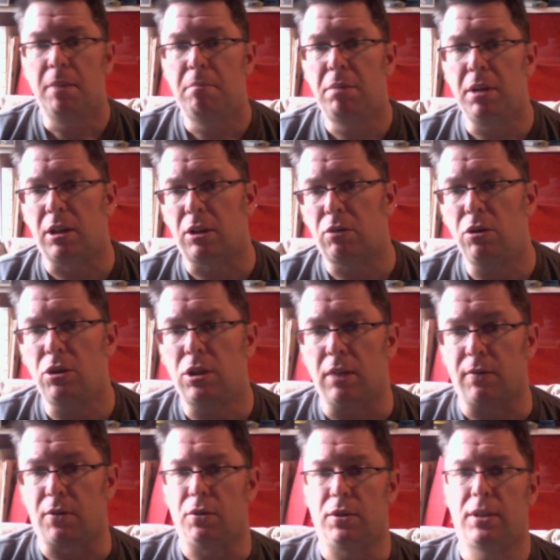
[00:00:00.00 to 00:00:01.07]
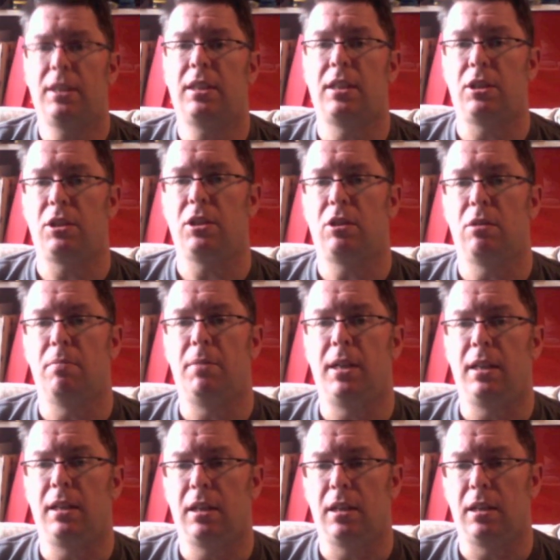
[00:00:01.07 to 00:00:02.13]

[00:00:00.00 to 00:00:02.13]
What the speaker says: But crucially, of course, this is just on my